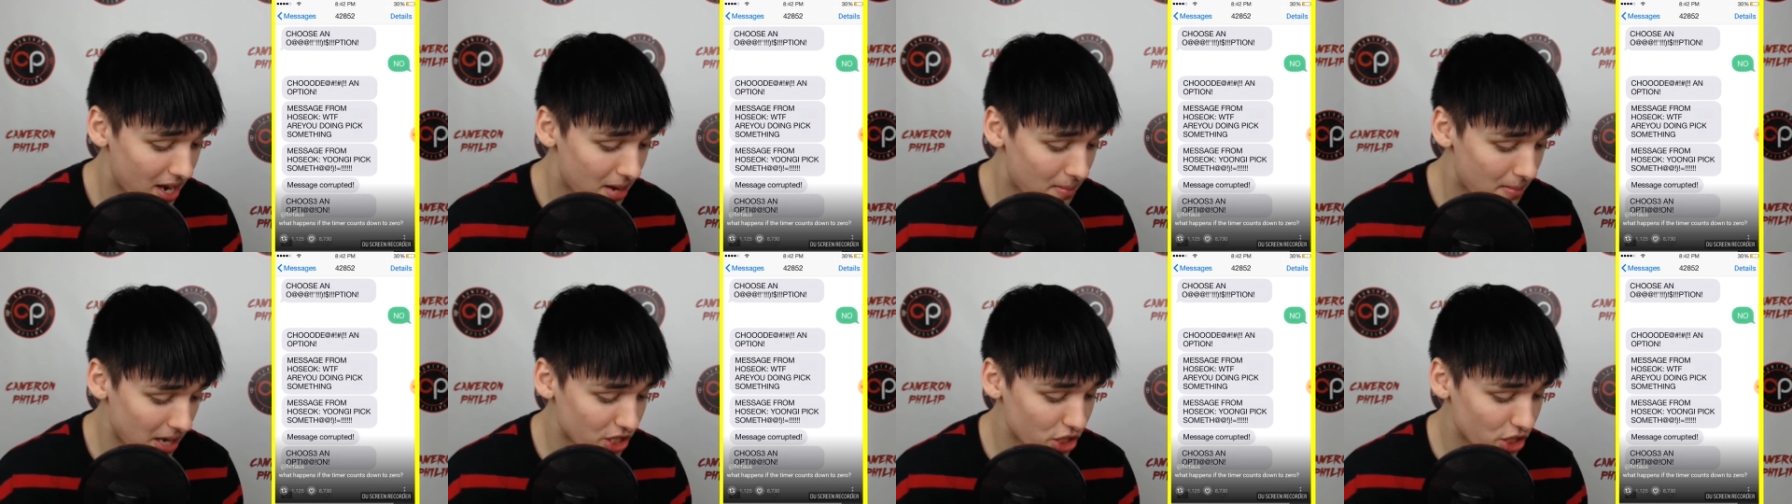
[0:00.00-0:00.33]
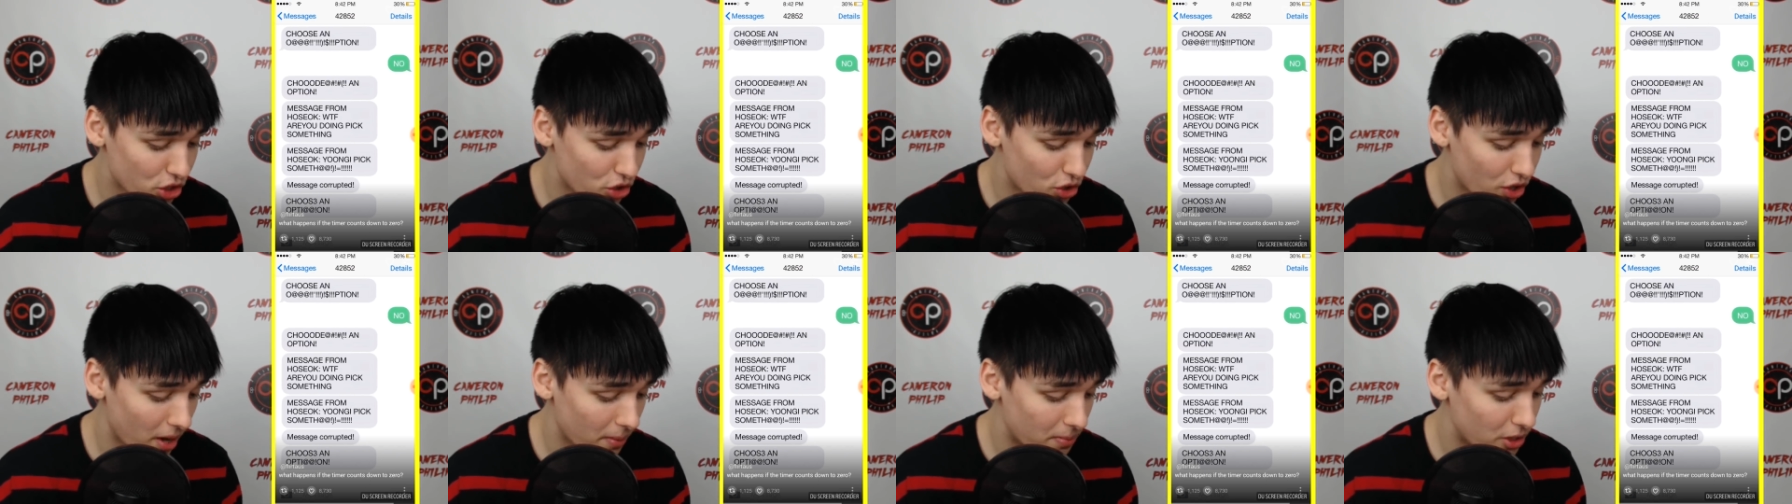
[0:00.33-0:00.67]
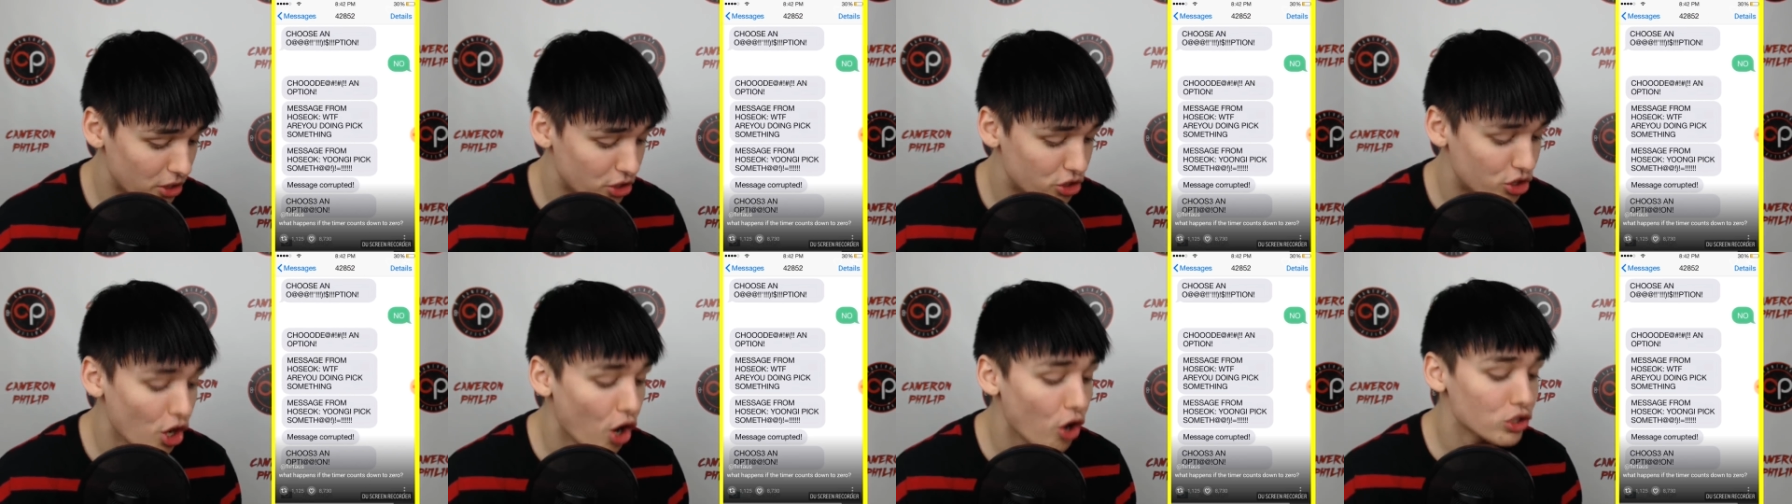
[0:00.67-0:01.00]
Message
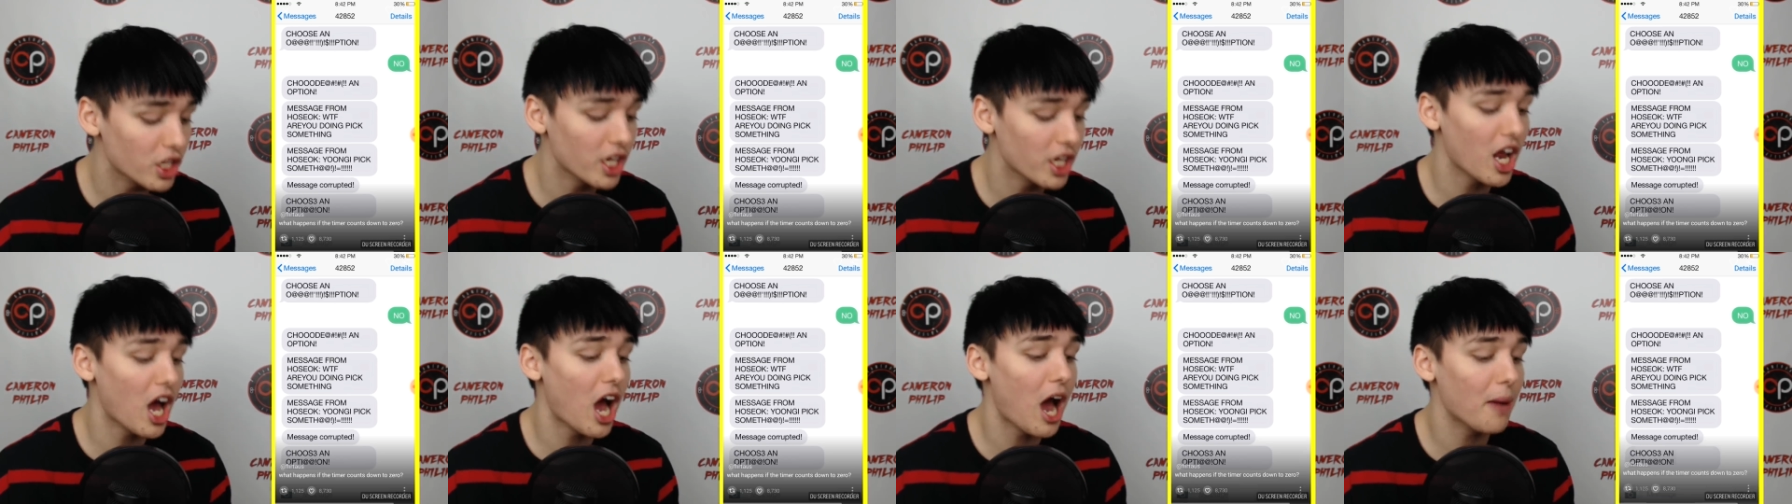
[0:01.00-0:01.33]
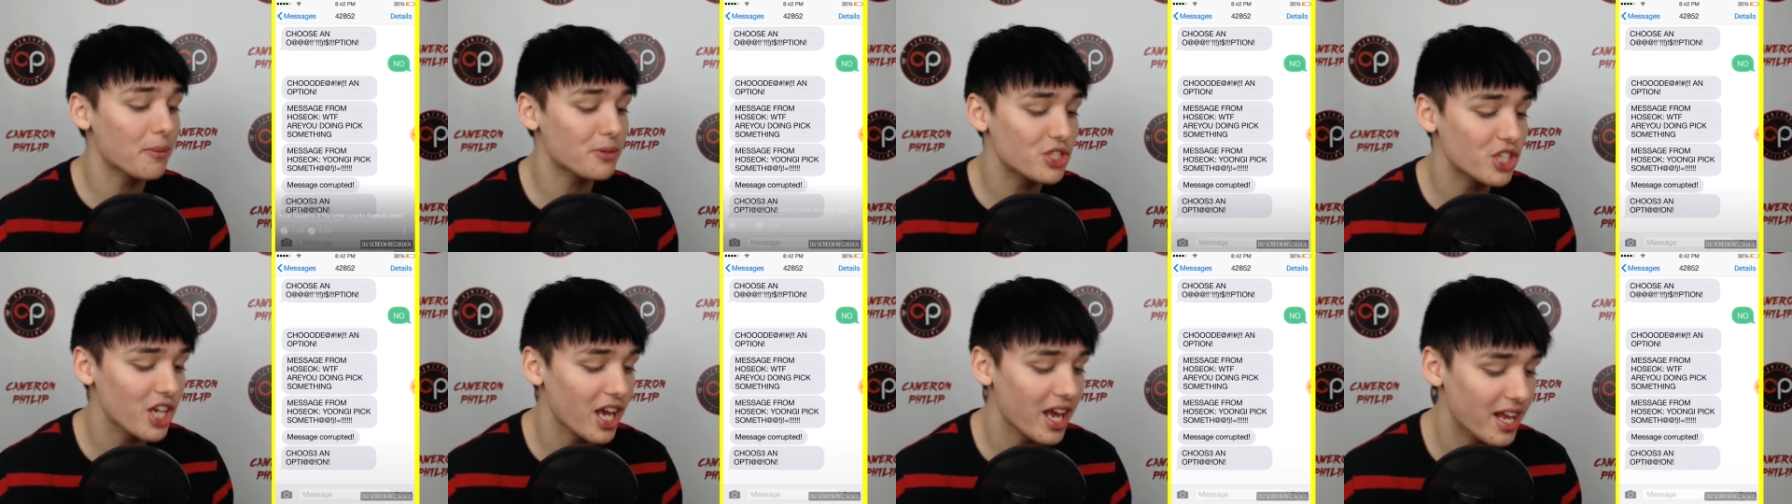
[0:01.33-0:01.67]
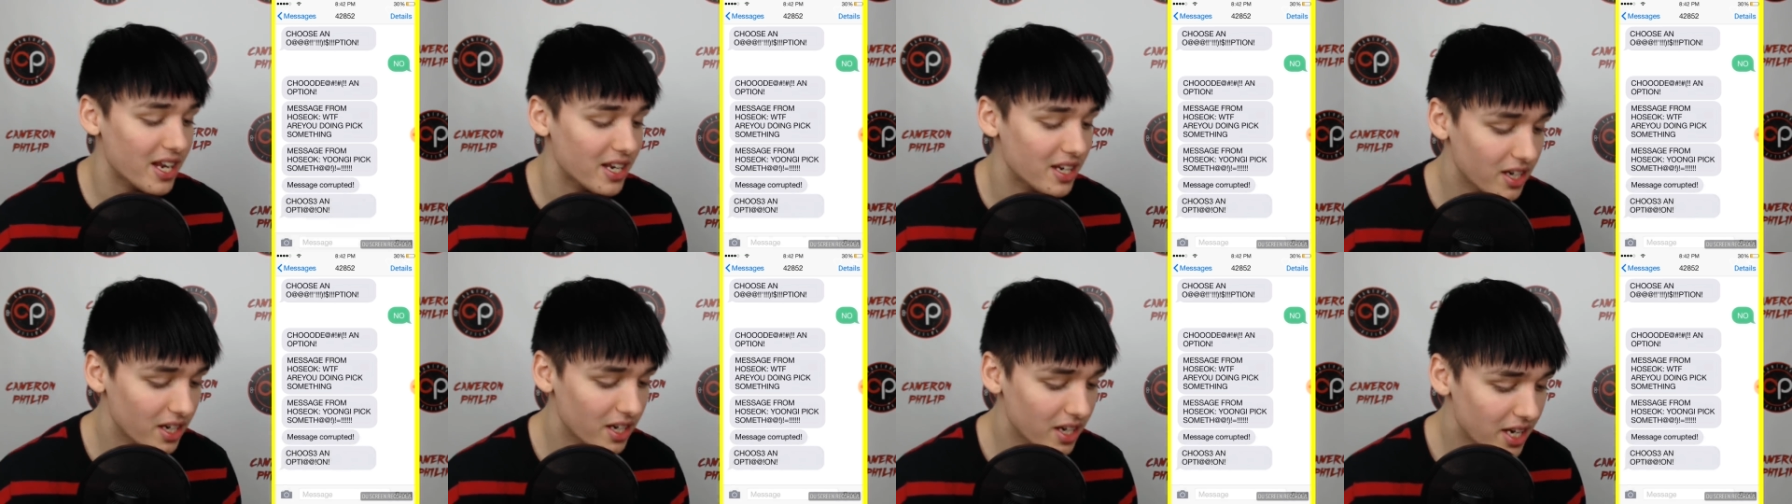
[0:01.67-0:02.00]
corrupted. Choose an
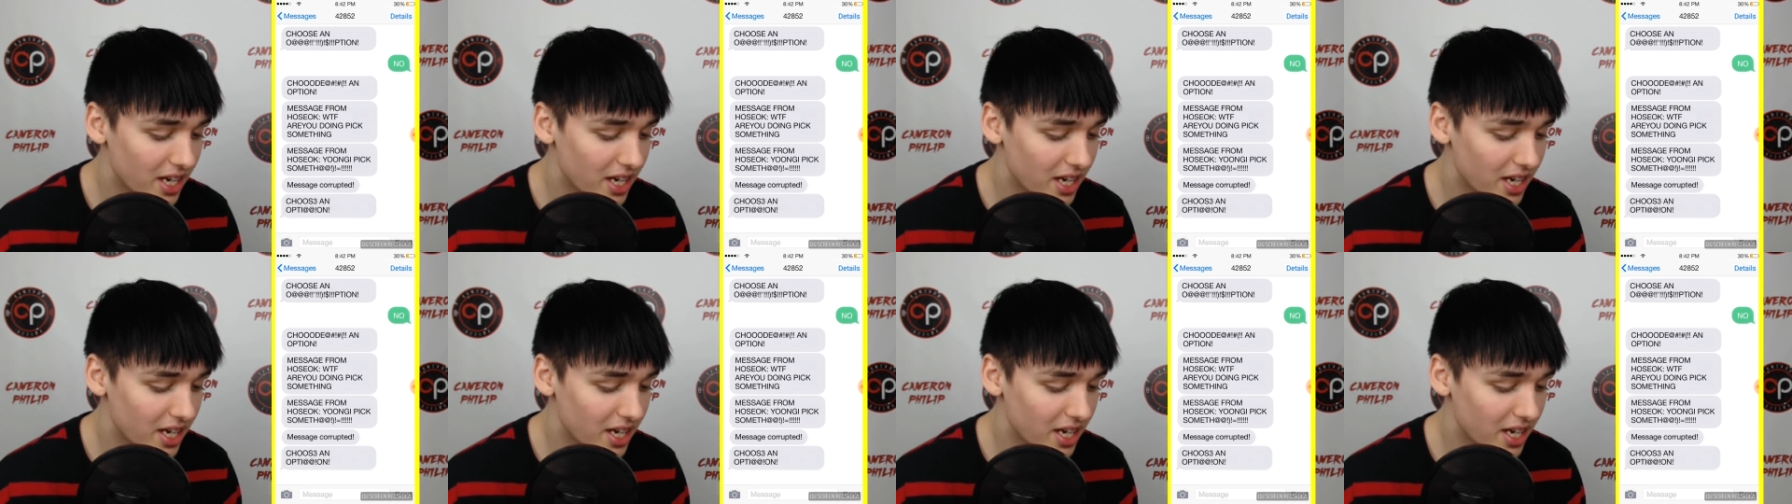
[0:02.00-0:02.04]
option.